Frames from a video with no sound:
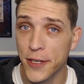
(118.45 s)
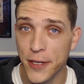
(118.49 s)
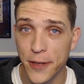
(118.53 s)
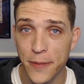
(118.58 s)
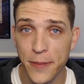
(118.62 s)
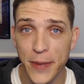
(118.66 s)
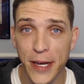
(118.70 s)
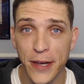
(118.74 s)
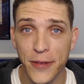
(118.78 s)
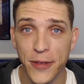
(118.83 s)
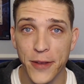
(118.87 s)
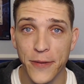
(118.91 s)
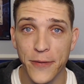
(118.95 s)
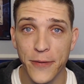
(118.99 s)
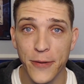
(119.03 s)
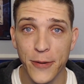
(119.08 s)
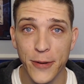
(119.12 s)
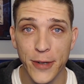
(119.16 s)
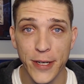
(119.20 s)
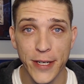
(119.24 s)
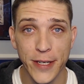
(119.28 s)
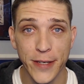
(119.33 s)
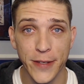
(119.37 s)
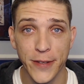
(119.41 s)
about the
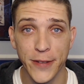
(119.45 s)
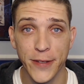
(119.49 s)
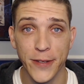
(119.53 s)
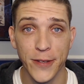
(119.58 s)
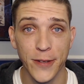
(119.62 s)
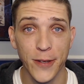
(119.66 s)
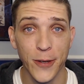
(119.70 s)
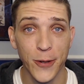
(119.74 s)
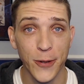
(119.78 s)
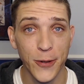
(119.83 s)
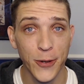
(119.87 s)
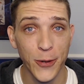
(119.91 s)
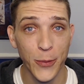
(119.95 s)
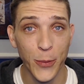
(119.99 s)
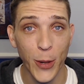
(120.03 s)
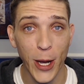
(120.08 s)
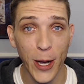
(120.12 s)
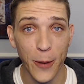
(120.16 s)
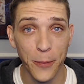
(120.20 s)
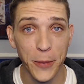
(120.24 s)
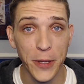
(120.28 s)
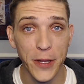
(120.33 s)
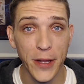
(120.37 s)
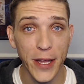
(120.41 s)
forest's local
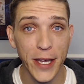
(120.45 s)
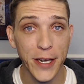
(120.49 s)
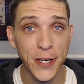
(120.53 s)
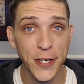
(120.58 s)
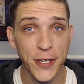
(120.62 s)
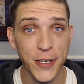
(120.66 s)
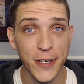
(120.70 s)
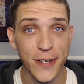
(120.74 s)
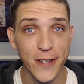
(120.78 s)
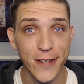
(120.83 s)
population.